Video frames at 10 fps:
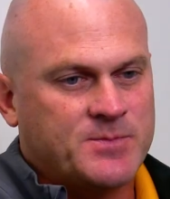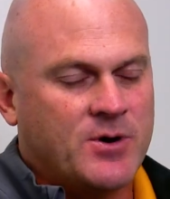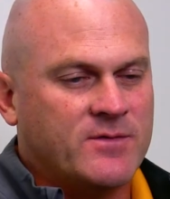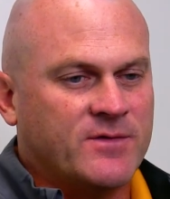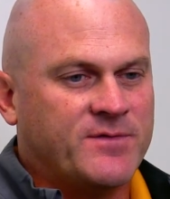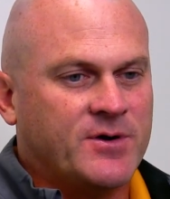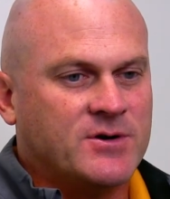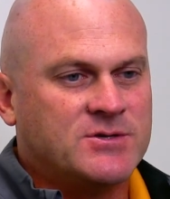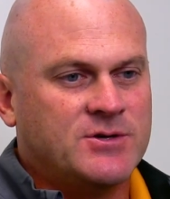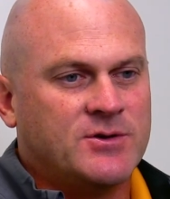part of it
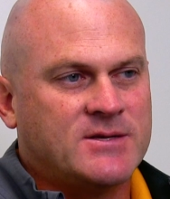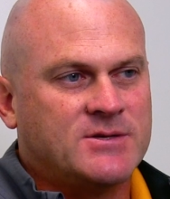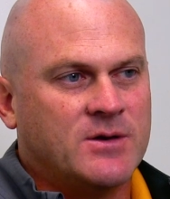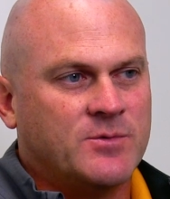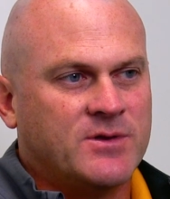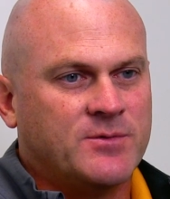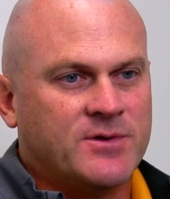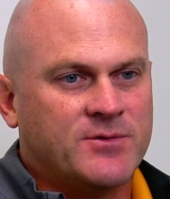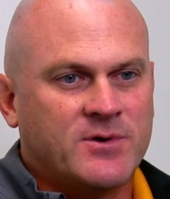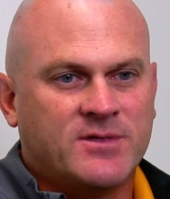first, you know, that's done
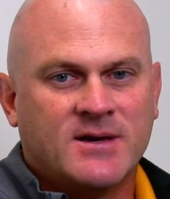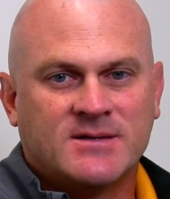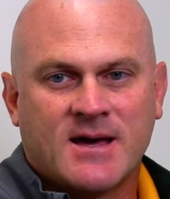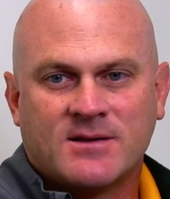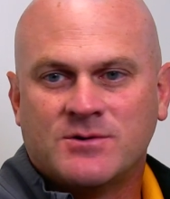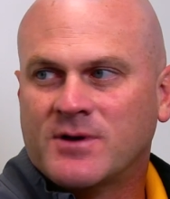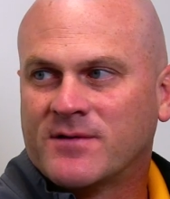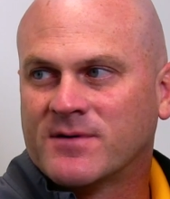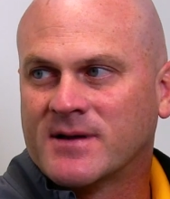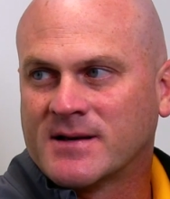with three things: attitude,
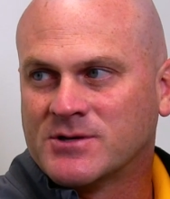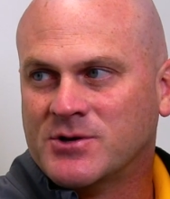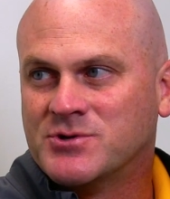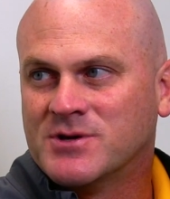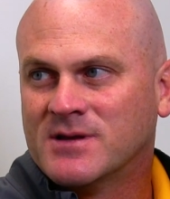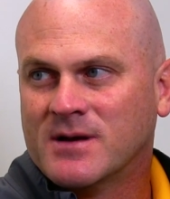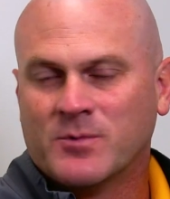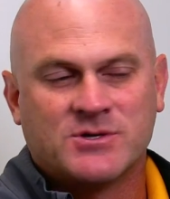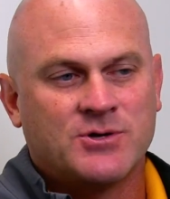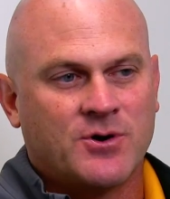effort, and execution. And
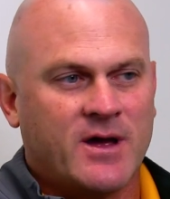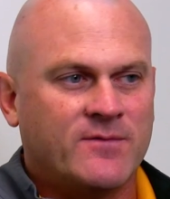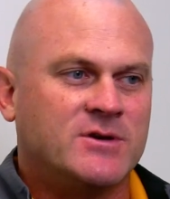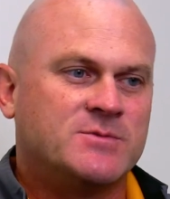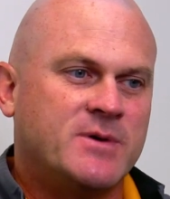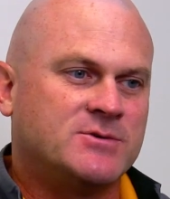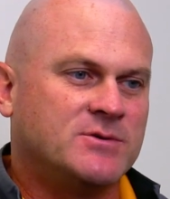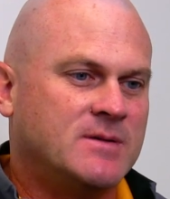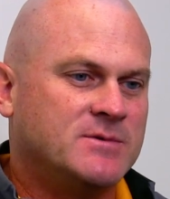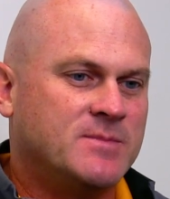we start every special
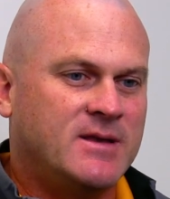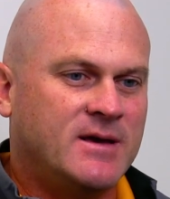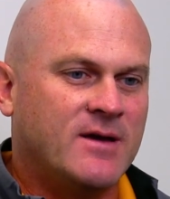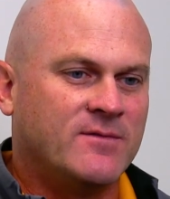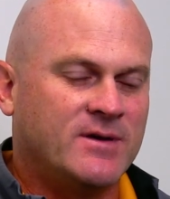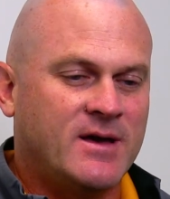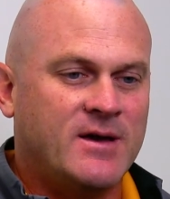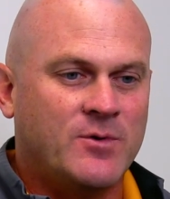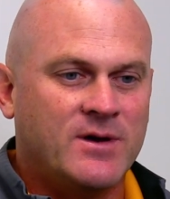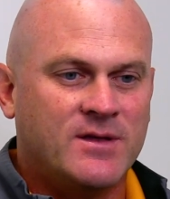teams meeting every
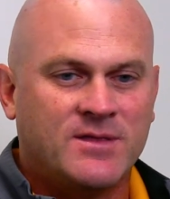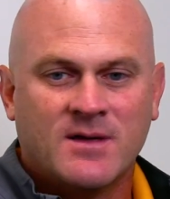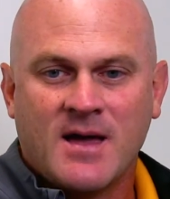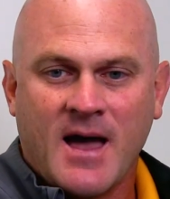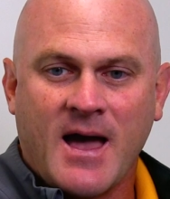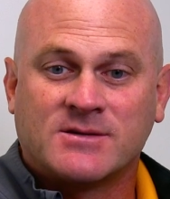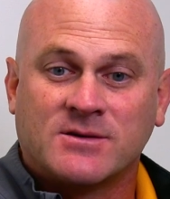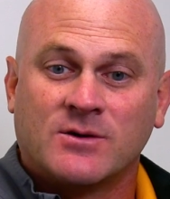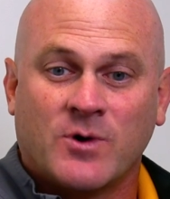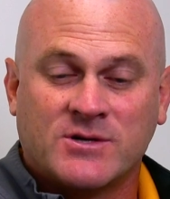day with
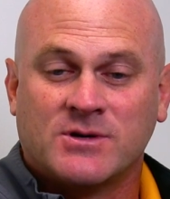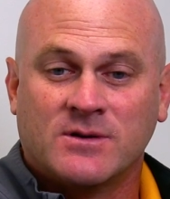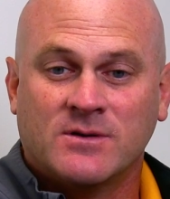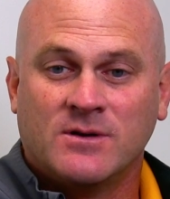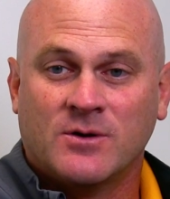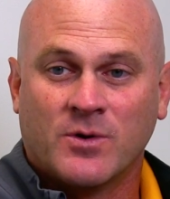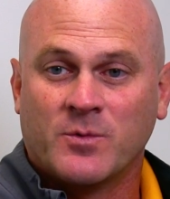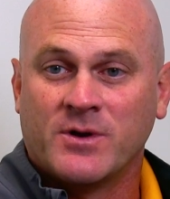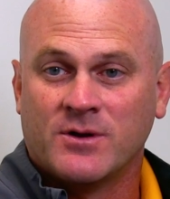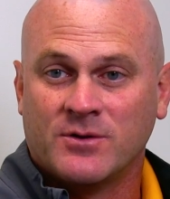asking the question, you know, what
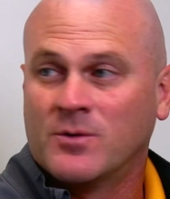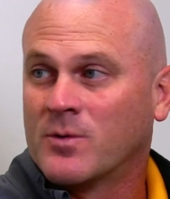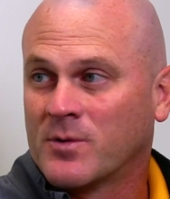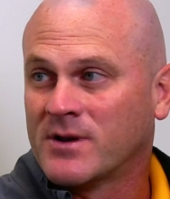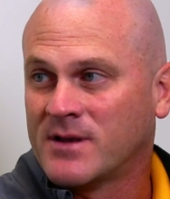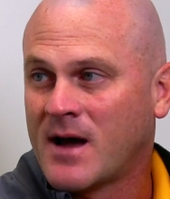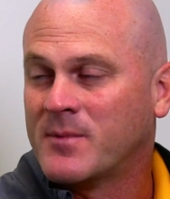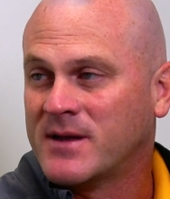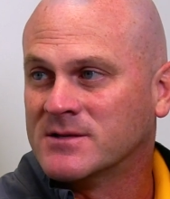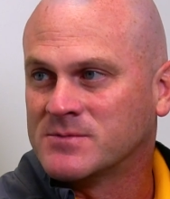are we going to do? Well, we're going to
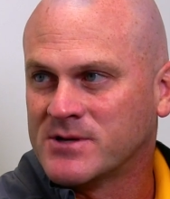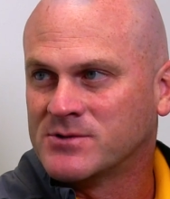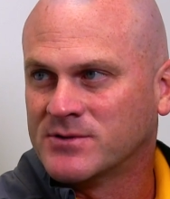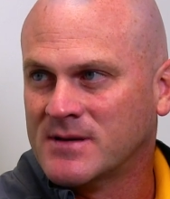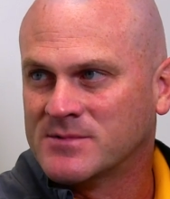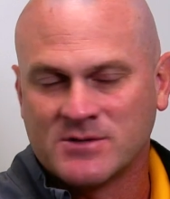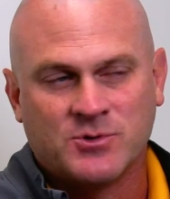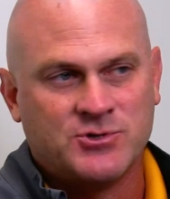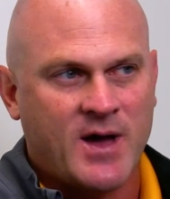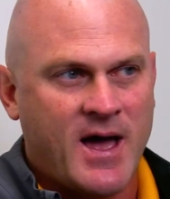dominate in special teams. Yeah. That's
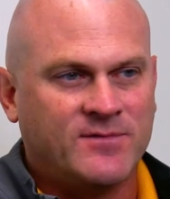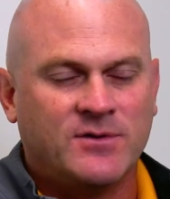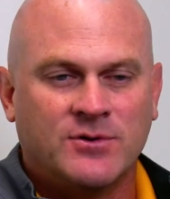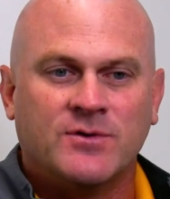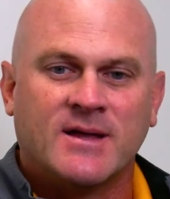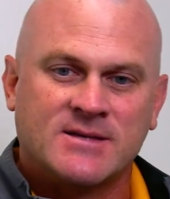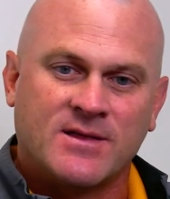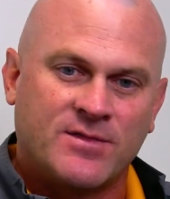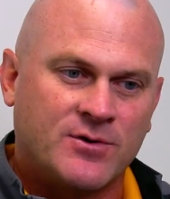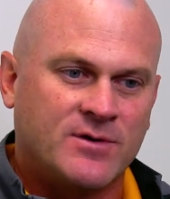what you have to do. That is a
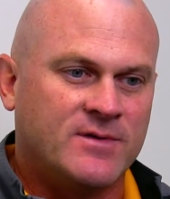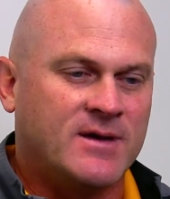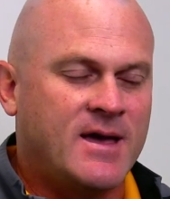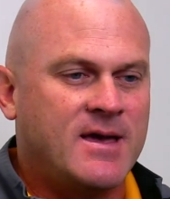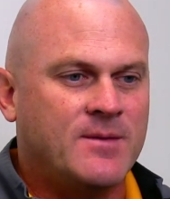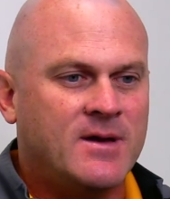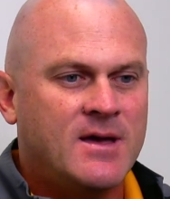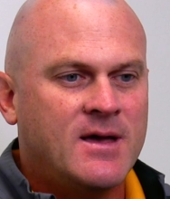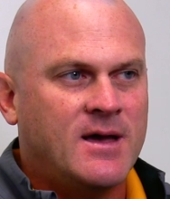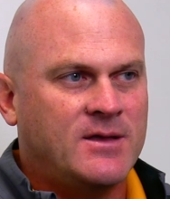third of the game,
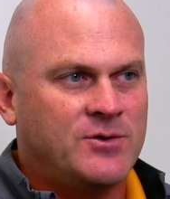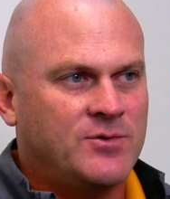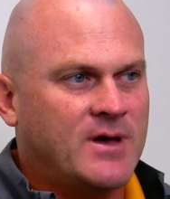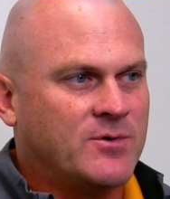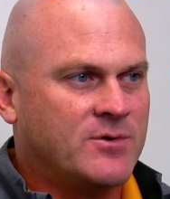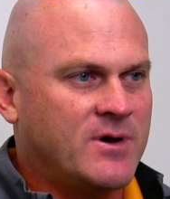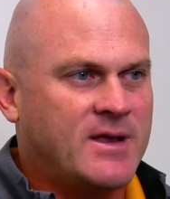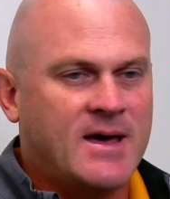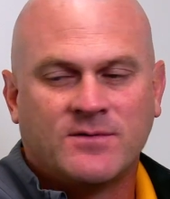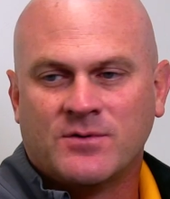and you do that with a
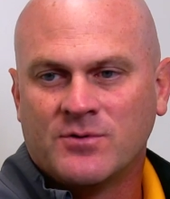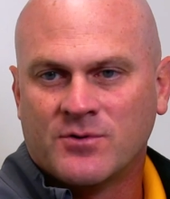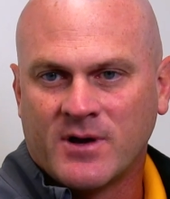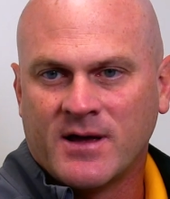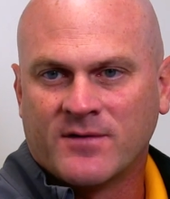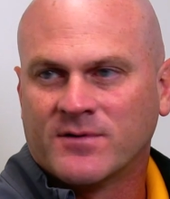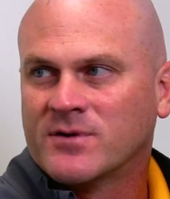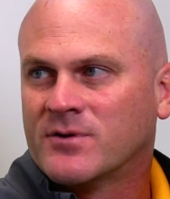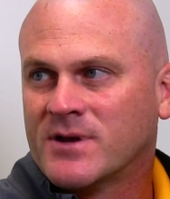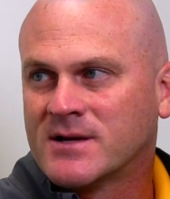great attitude, great
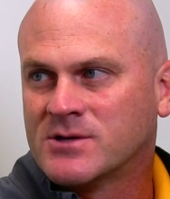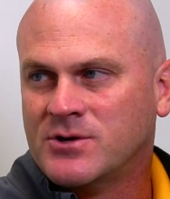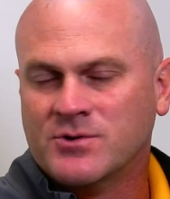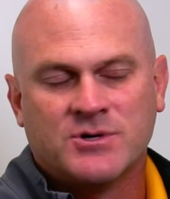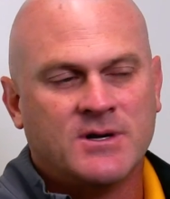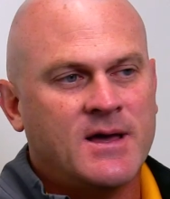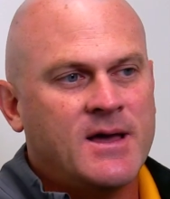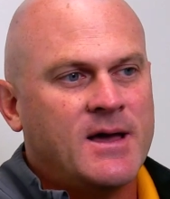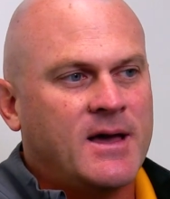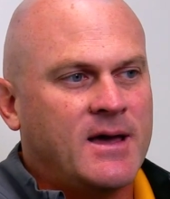effort, great execution.
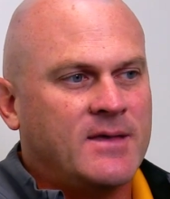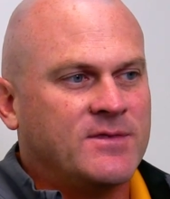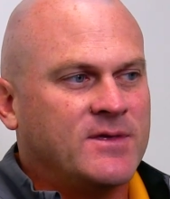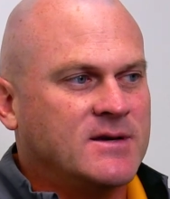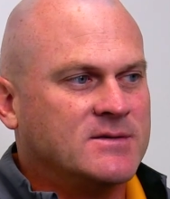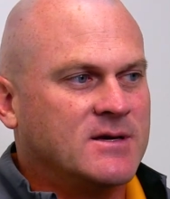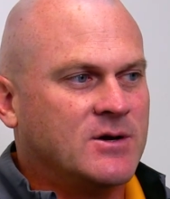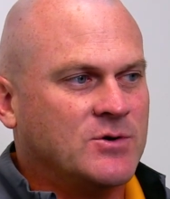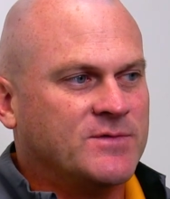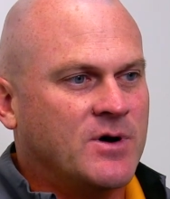And the things that
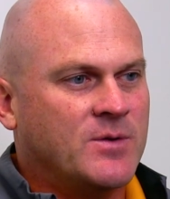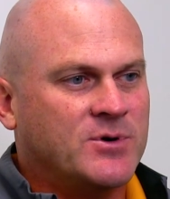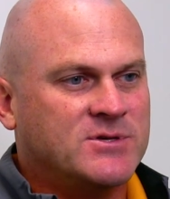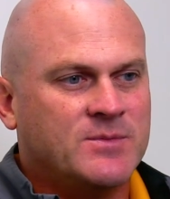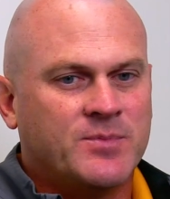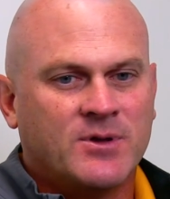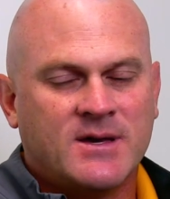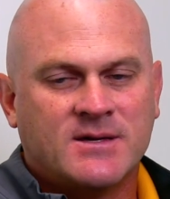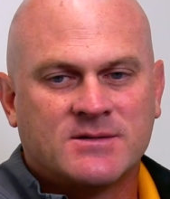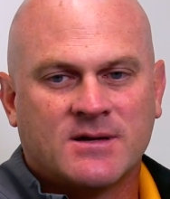Coach Vaughn puts in
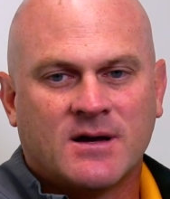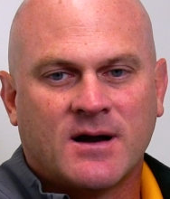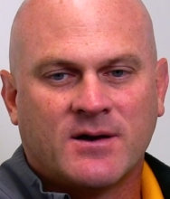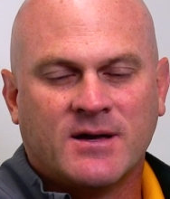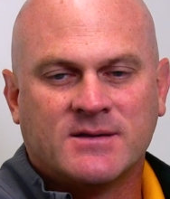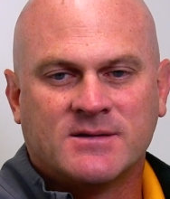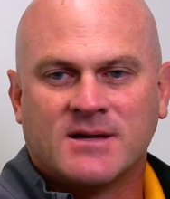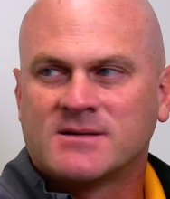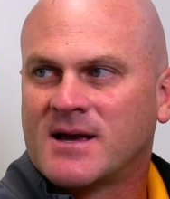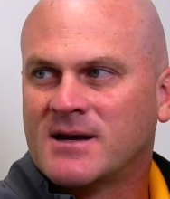place, our kids
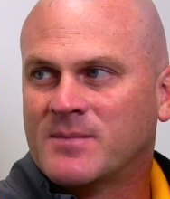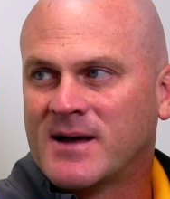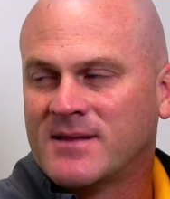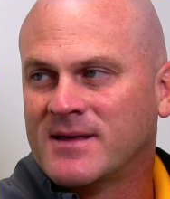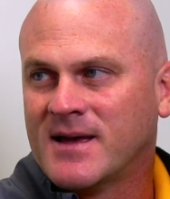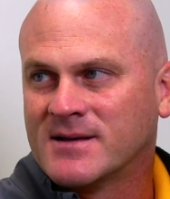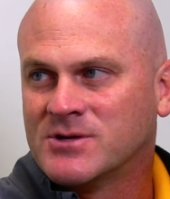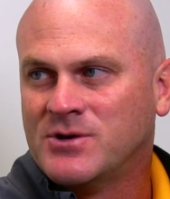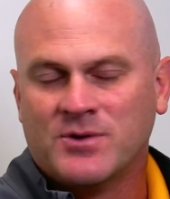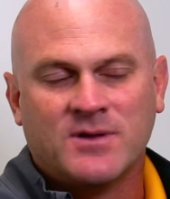get excited about it, they
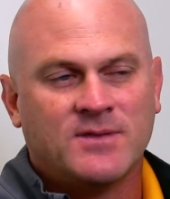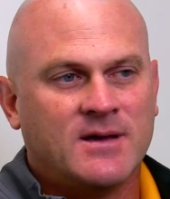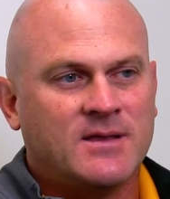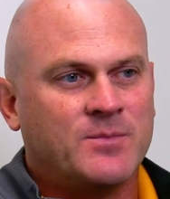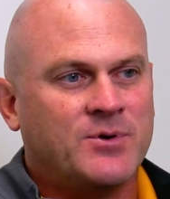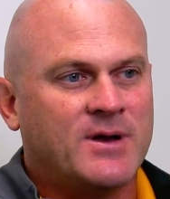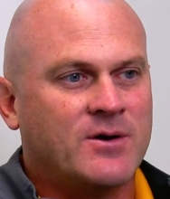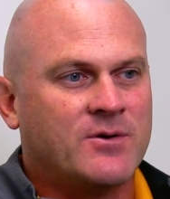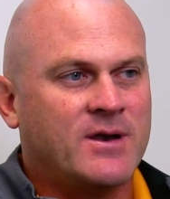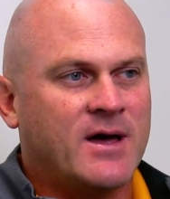execute it, and they put
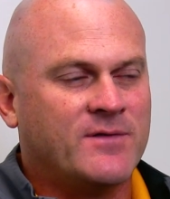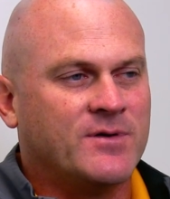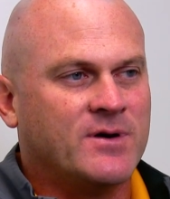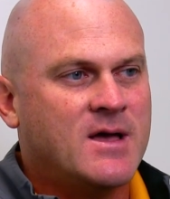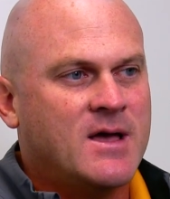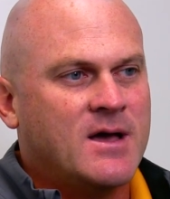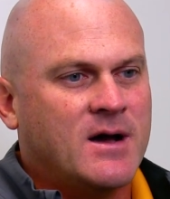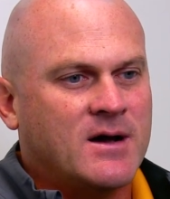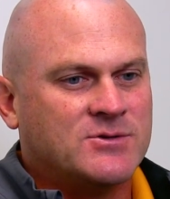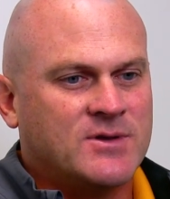out great effort.
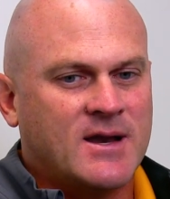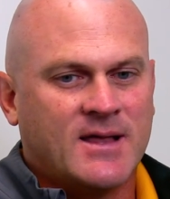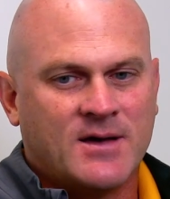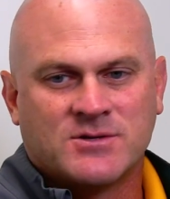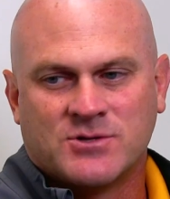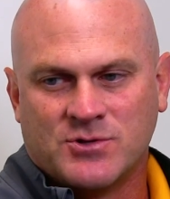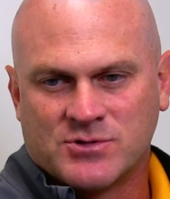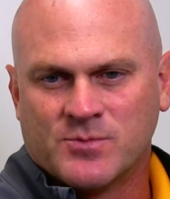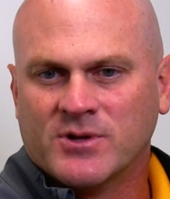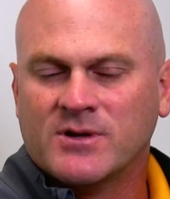So that allowed us to do
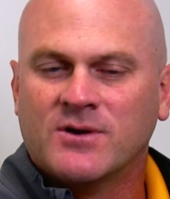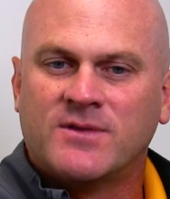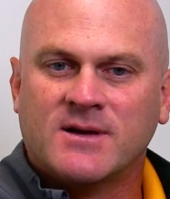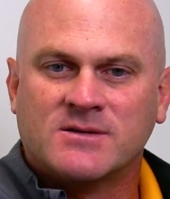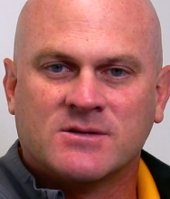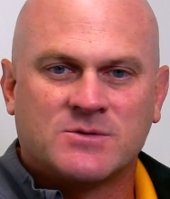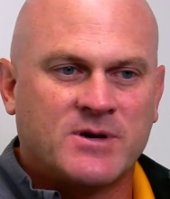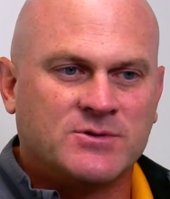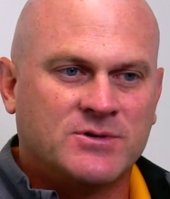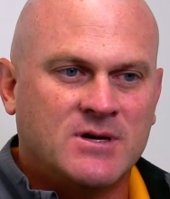some really good things in the
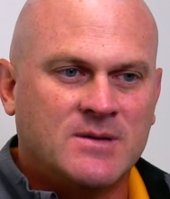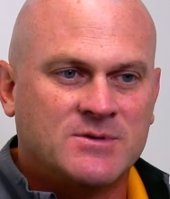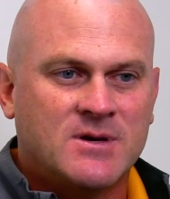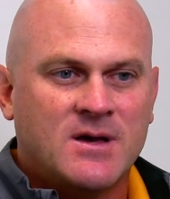special teams,